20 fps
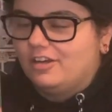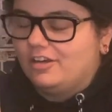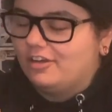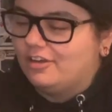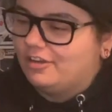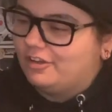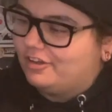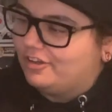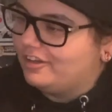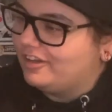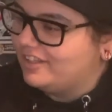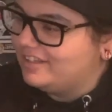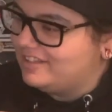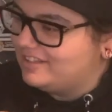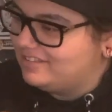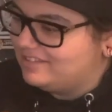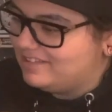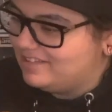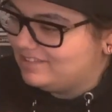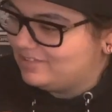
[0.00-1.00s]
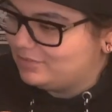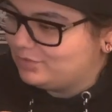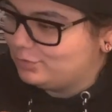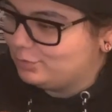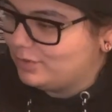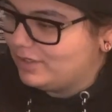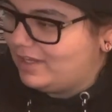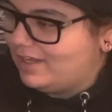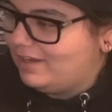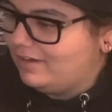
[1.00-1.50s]
Ah, this is
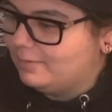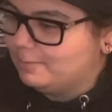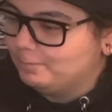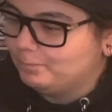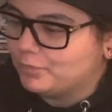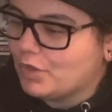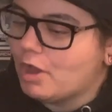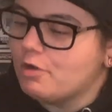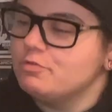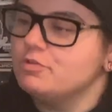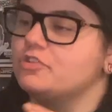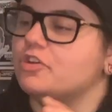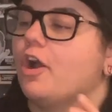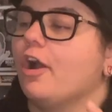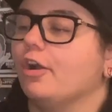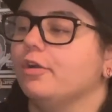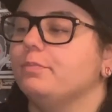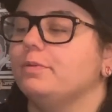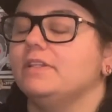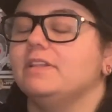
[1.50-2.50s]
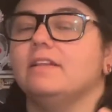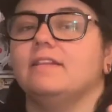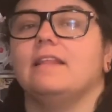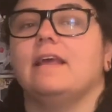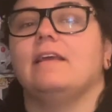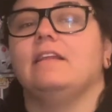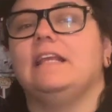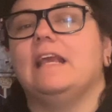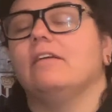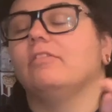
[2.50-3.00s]
sweet. I was hoping that
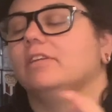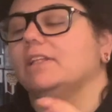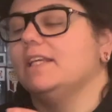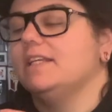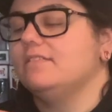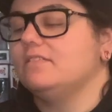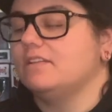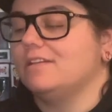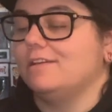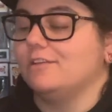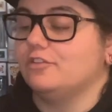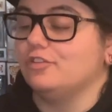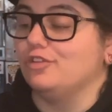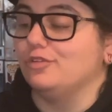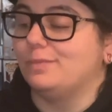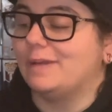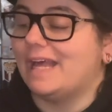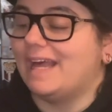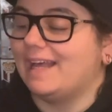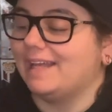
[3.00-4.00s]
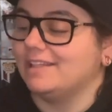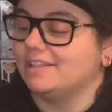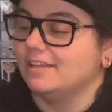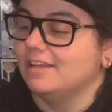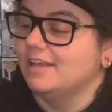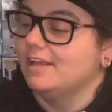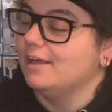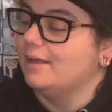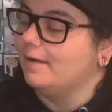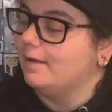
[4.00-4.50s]
they'd get released in a 2-pack,
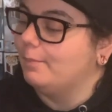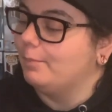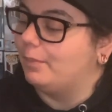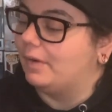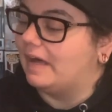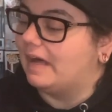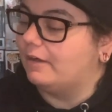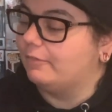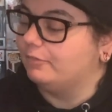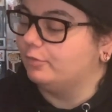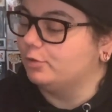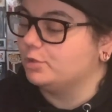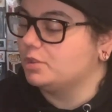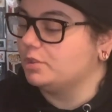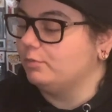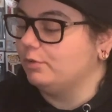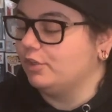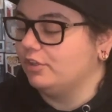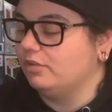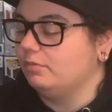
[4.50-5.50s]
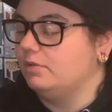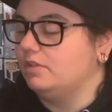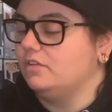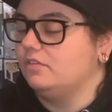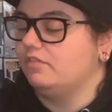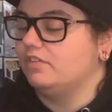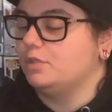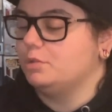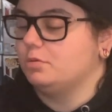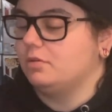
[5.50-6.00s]
but unfortunately we got them
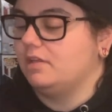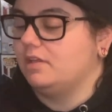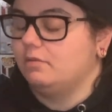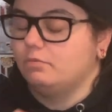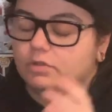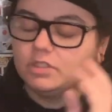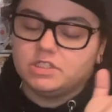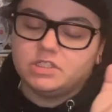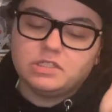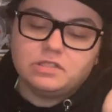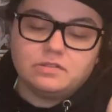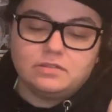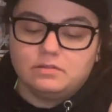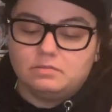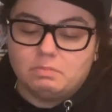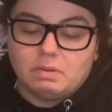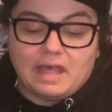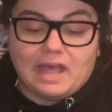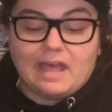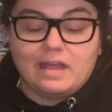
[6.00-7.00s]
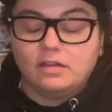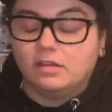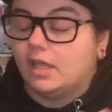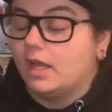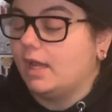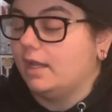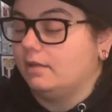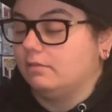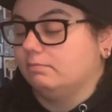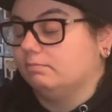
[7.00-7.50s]
individually, which isn't bad.
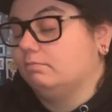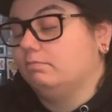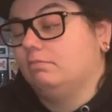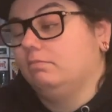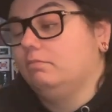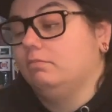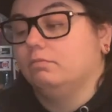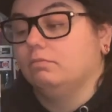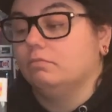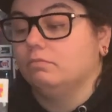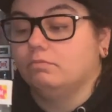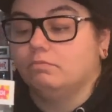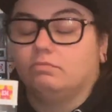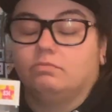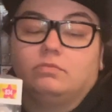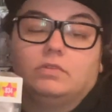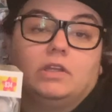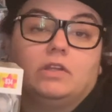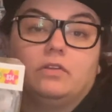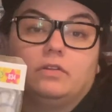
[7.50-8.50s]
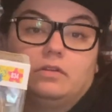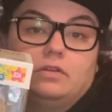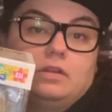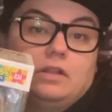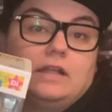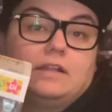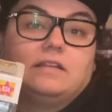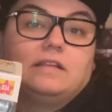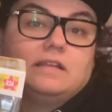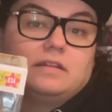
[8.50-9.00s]
Like,
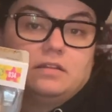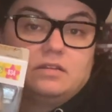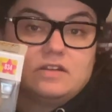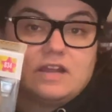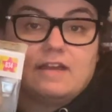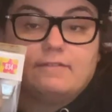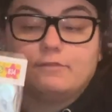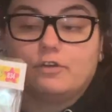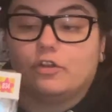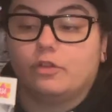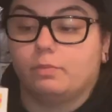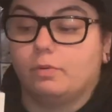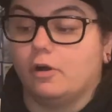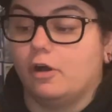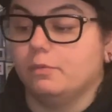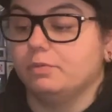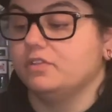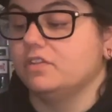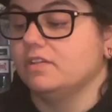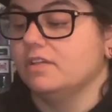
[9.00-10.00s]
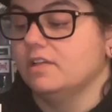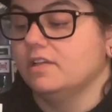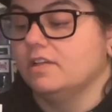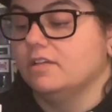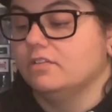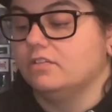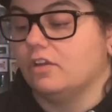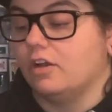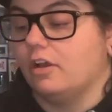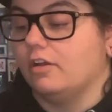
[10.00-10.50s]
at the end of the day, I've got the pops,
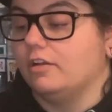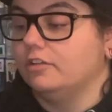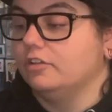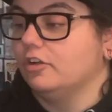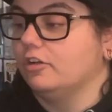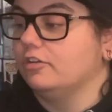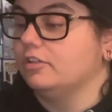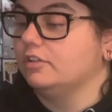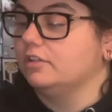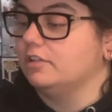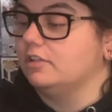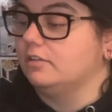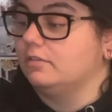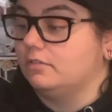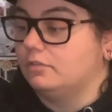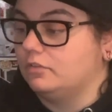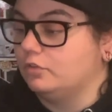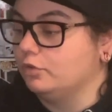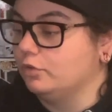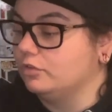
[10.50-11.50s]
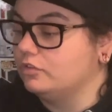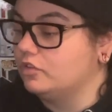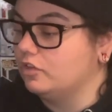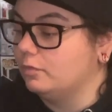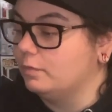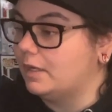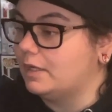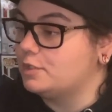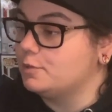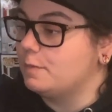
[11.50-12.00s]
so not going to sook too
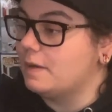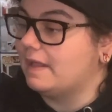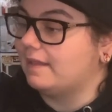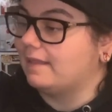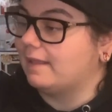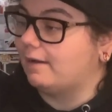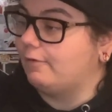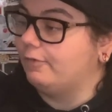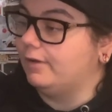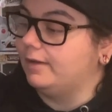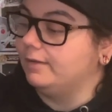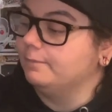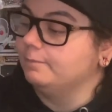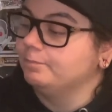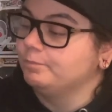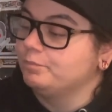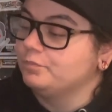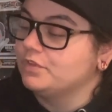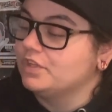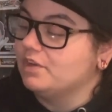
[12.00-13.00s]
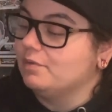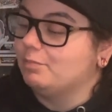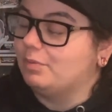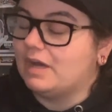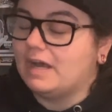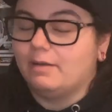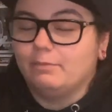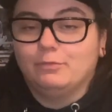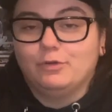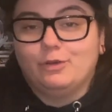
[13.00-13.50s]
much about that one.
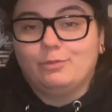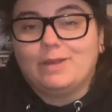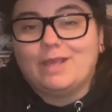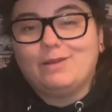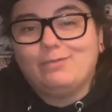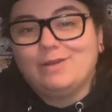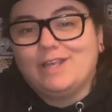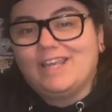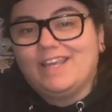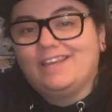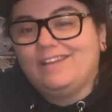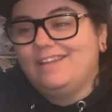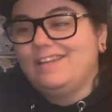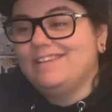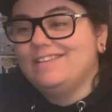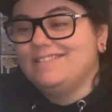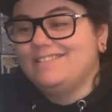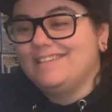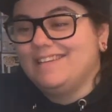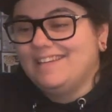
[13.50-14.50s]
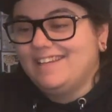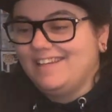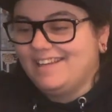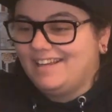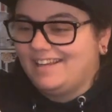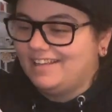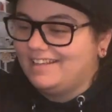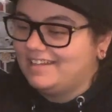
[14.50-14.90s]
But Mermaid Man is here.